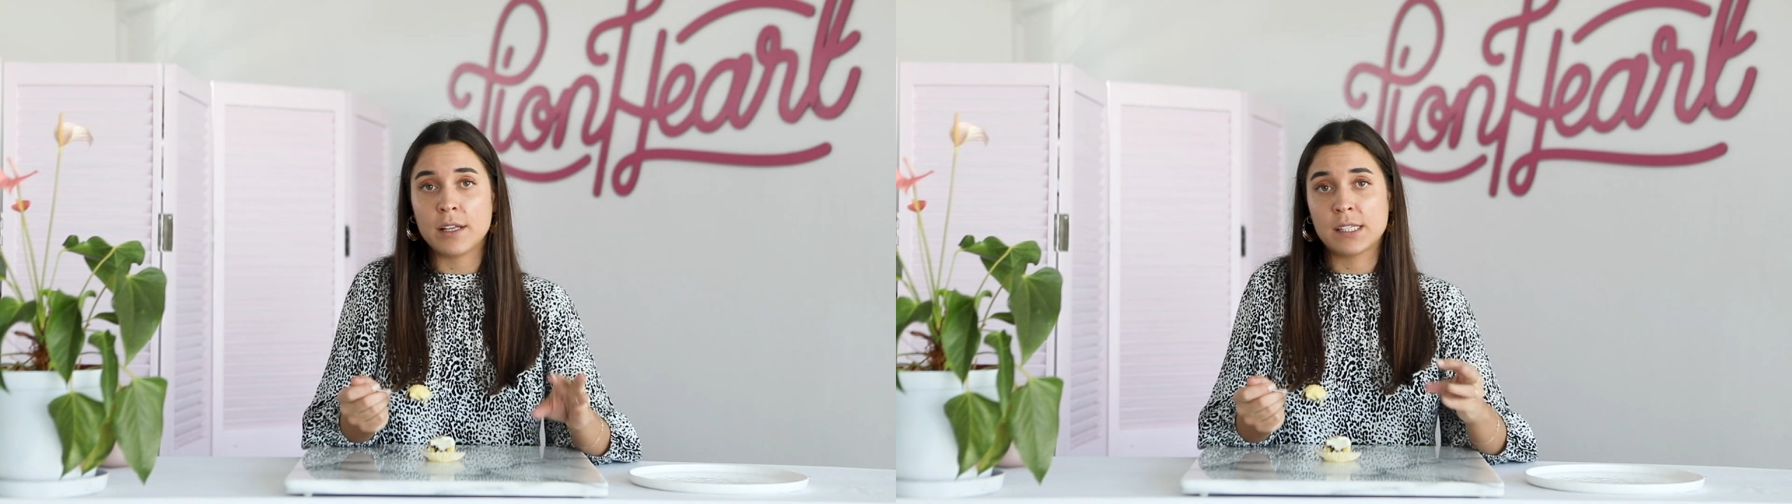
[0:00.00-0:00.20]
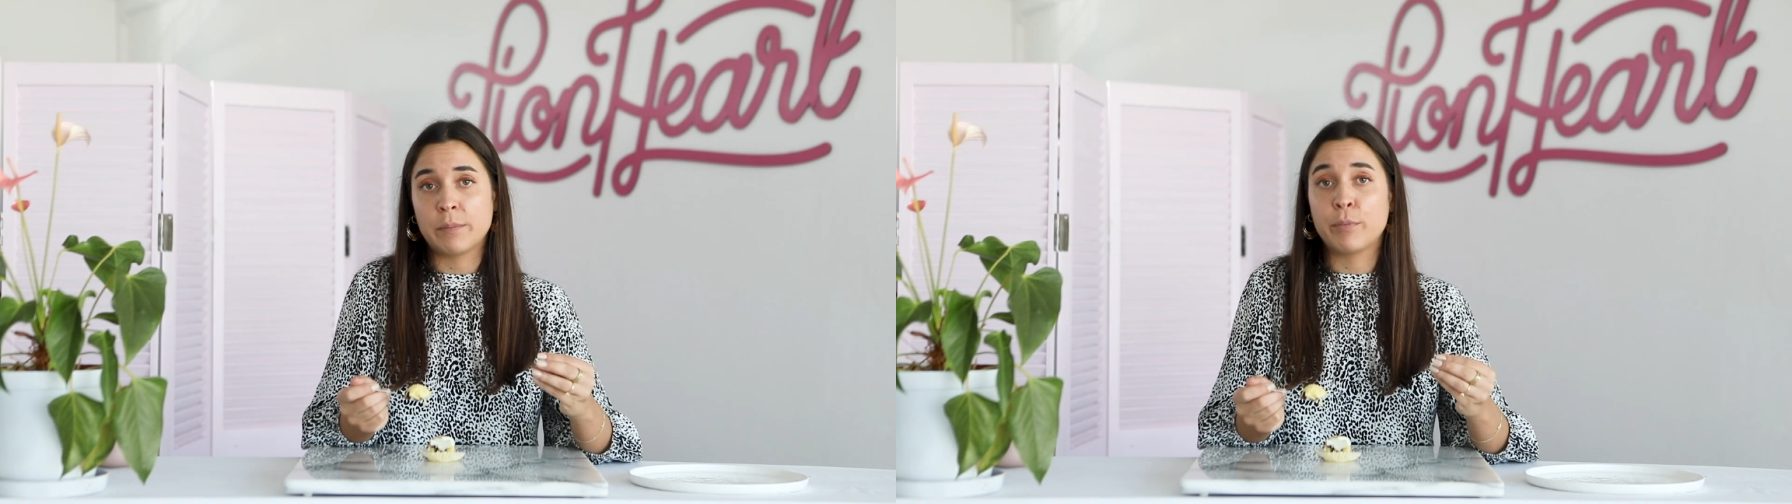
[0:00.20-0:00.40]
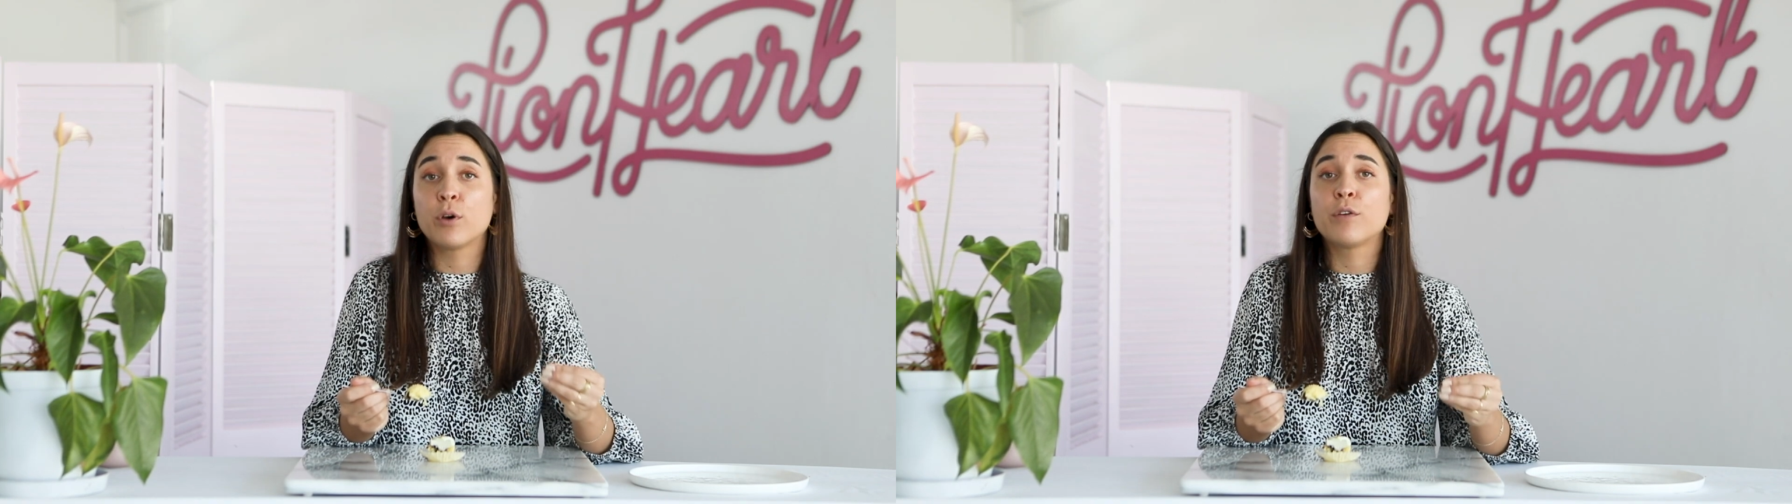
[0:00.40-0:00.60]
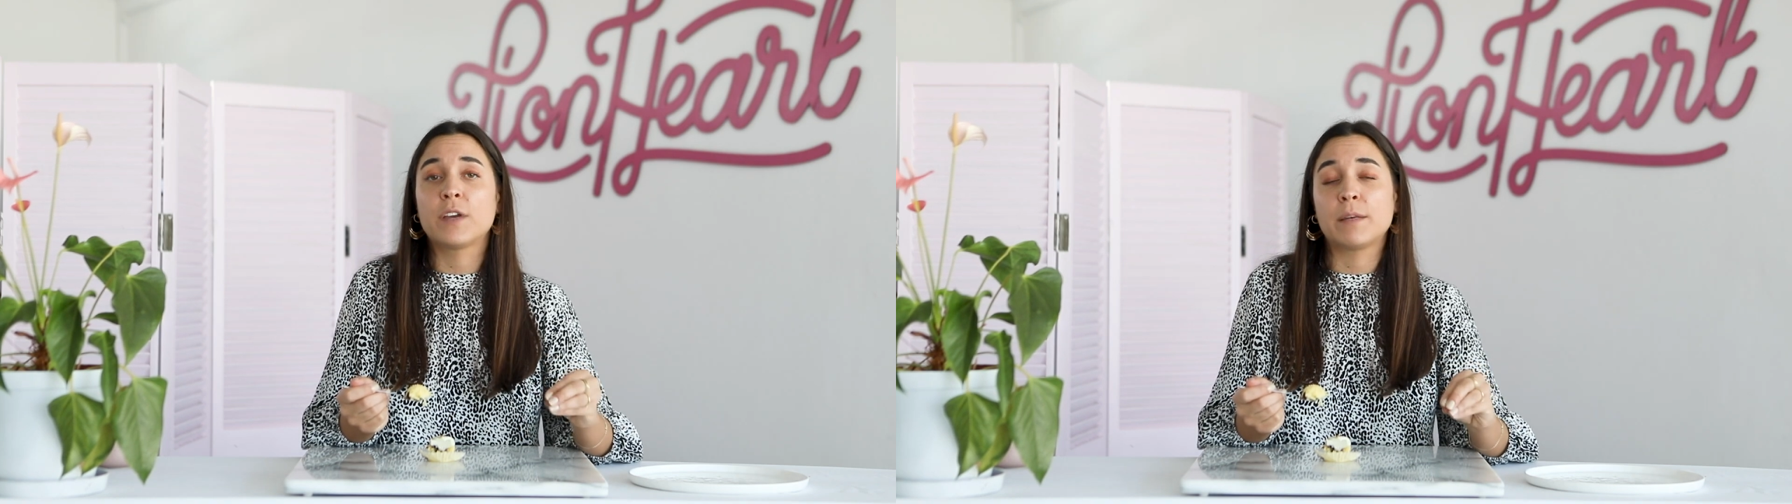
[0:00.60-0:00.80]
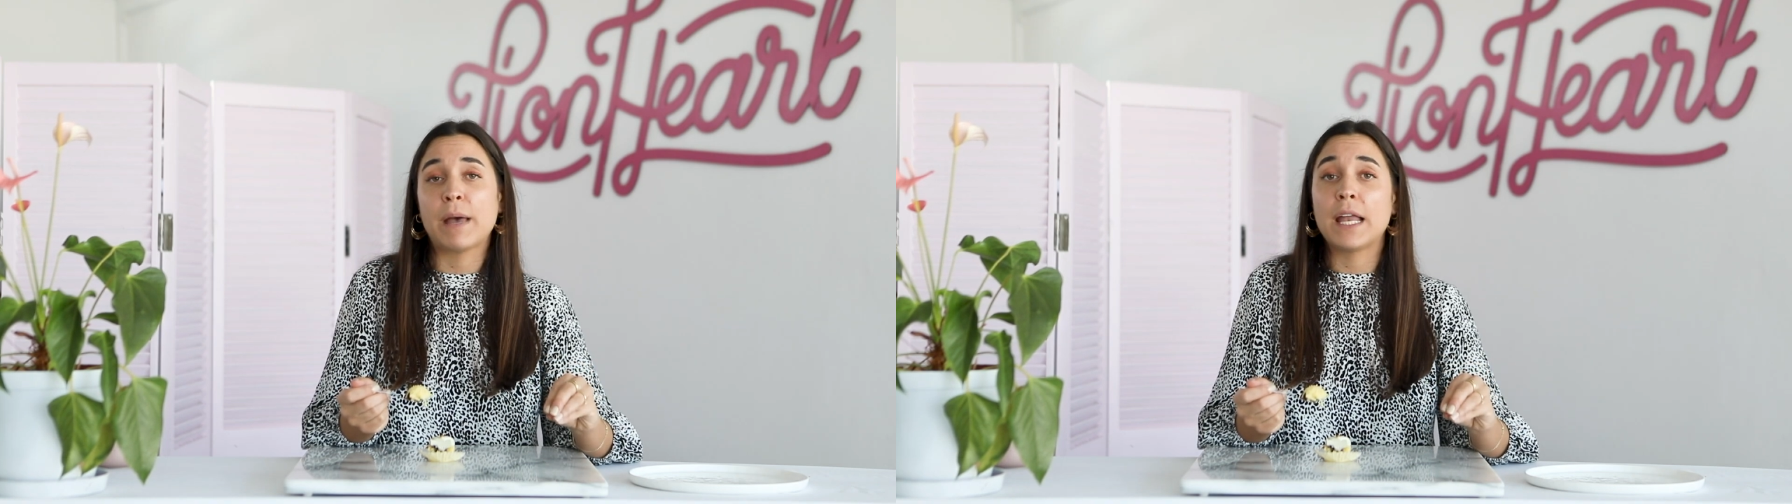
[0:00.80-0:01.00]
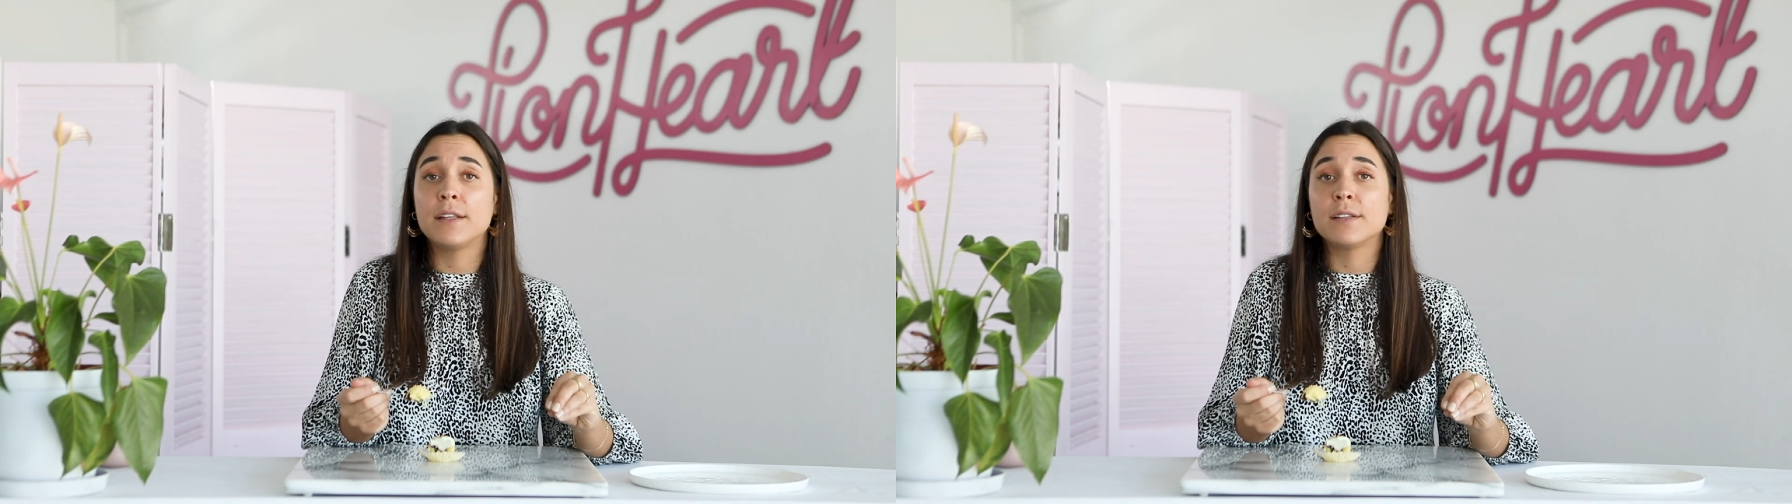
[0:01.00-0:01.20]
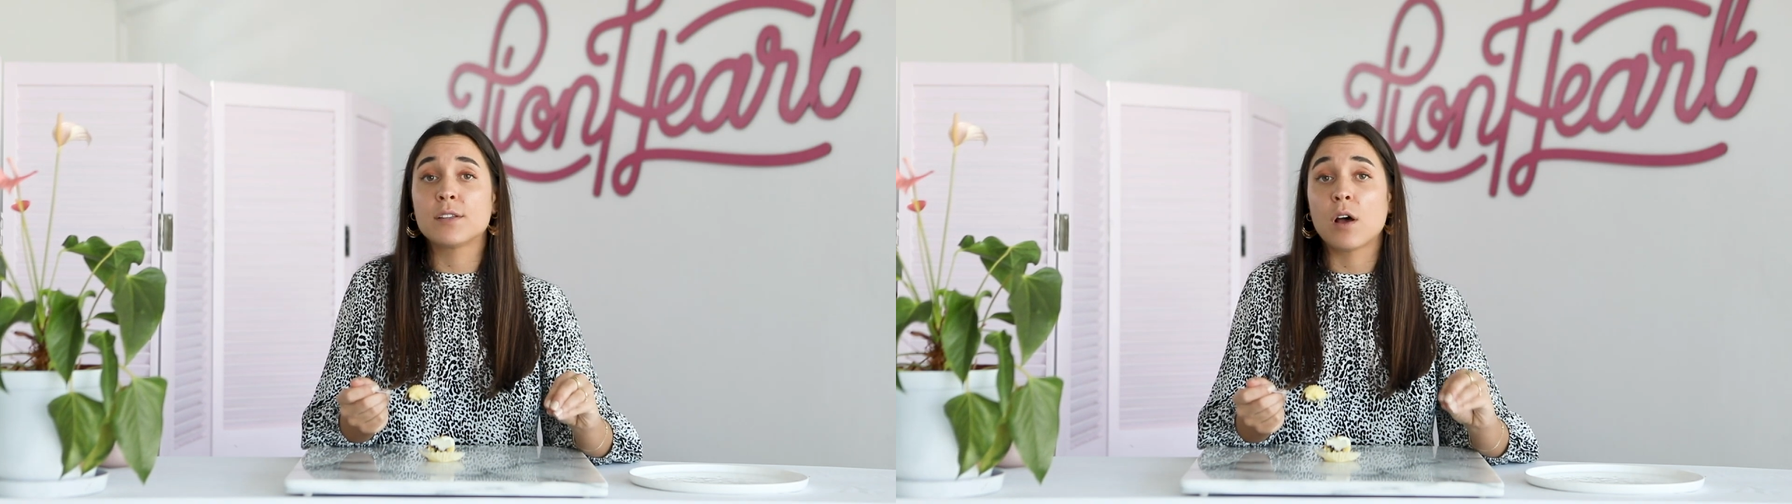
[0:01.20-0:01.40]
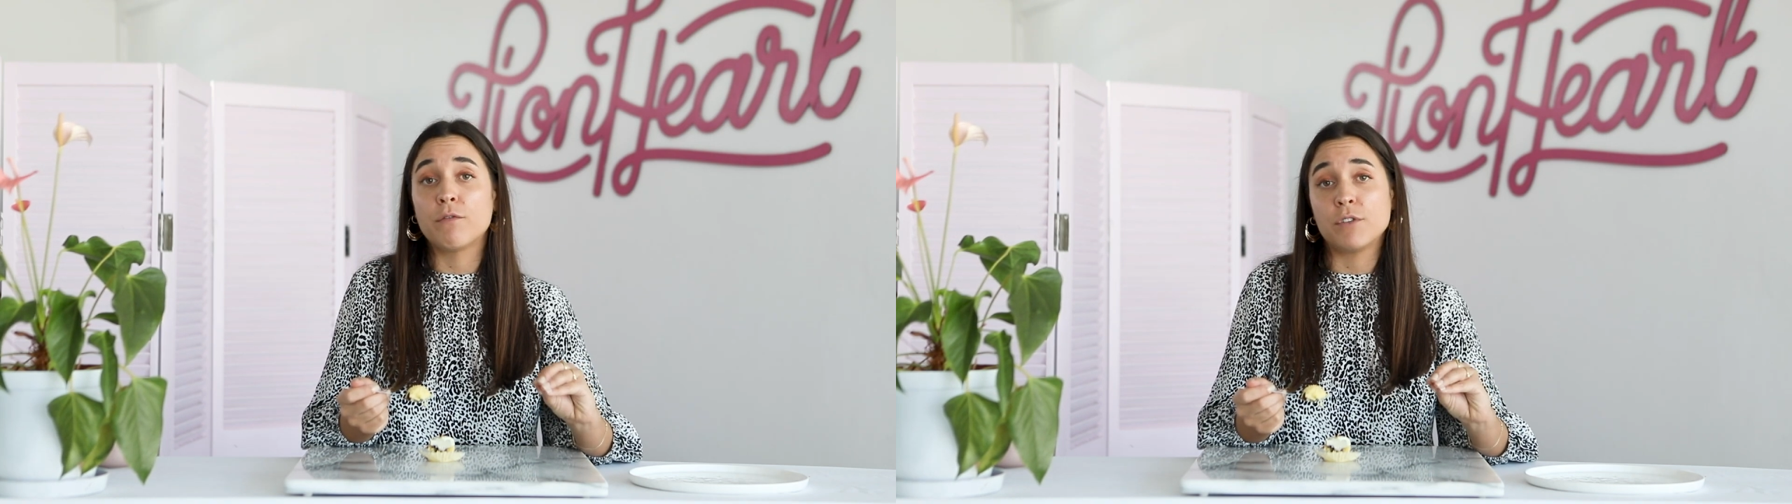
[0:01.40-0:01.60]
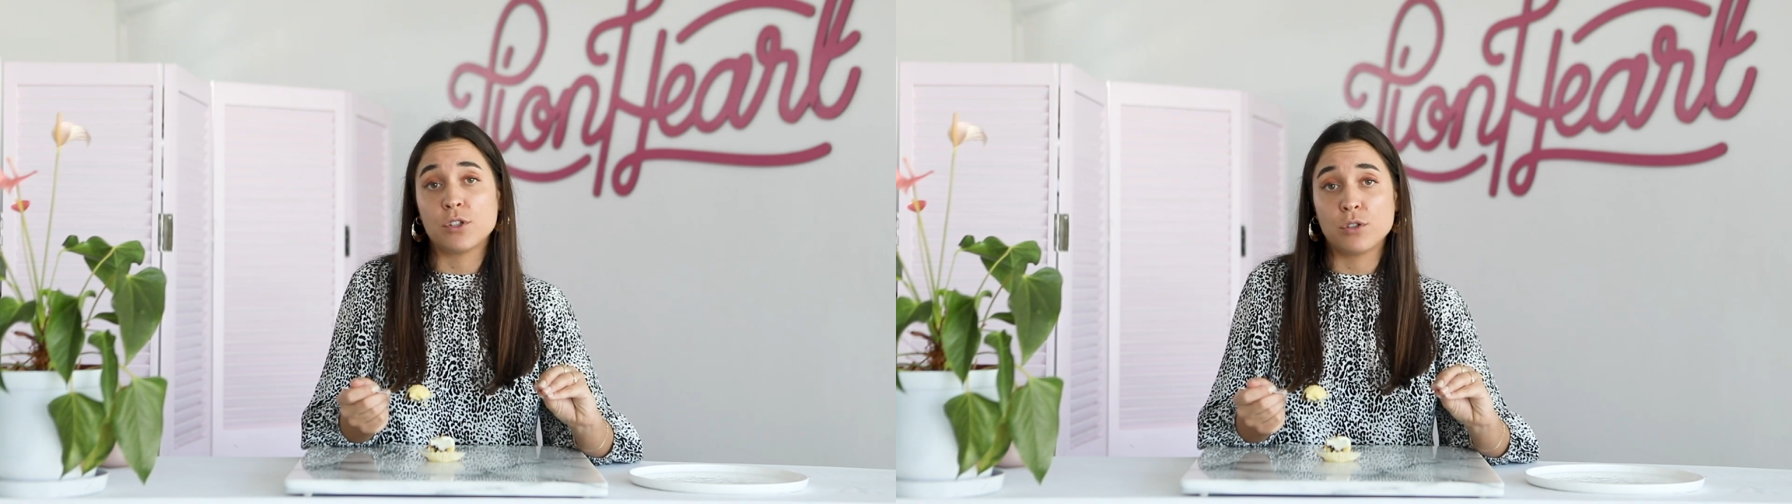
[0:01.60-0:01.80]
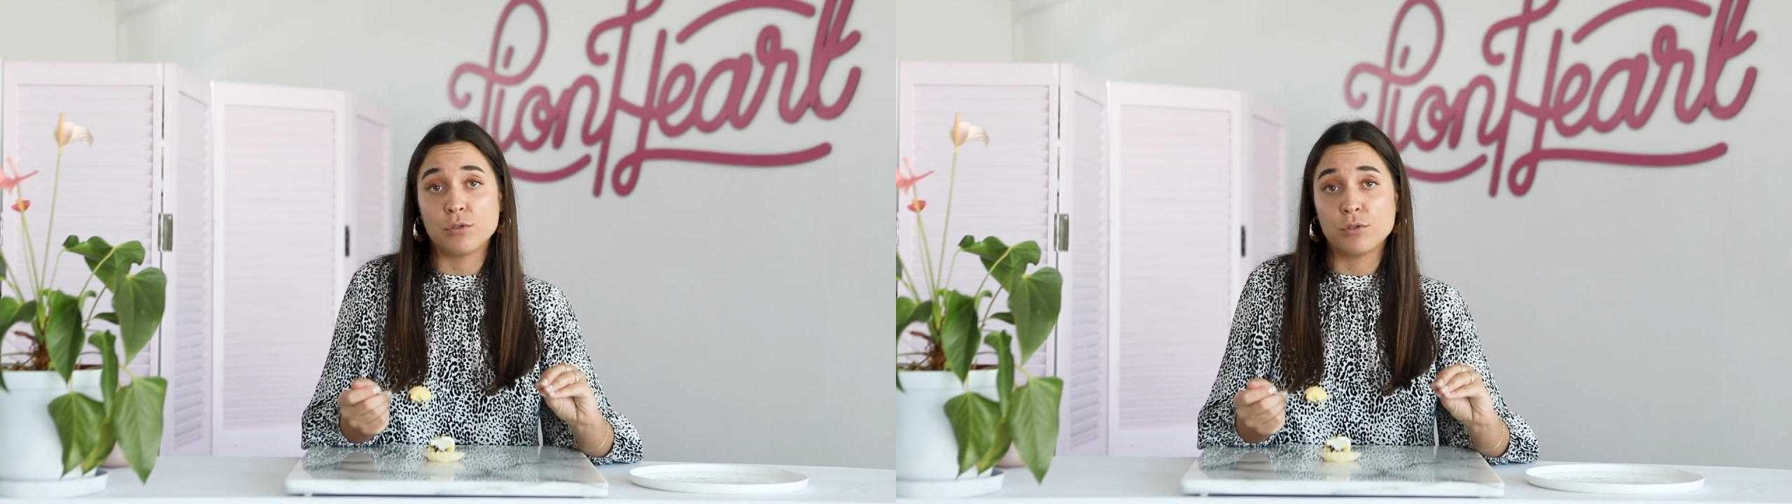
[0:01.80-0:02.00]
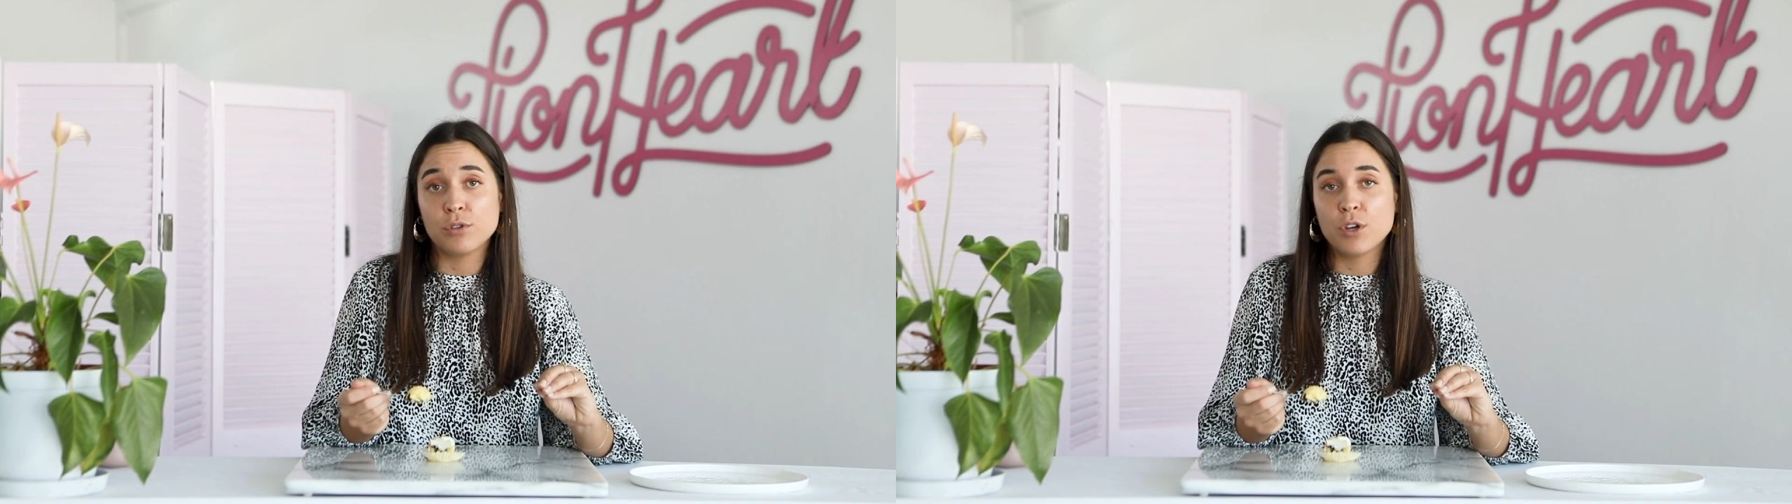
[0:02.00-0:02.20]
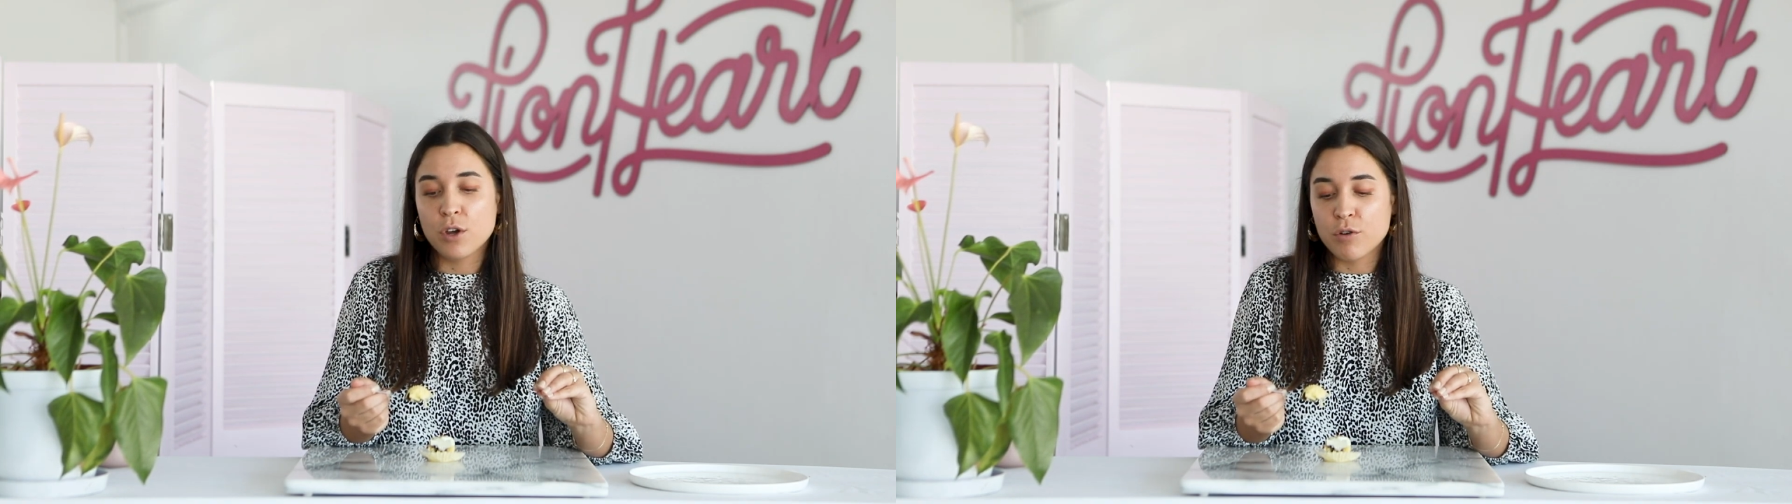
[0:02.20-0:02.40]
it's the perfect balance of the two,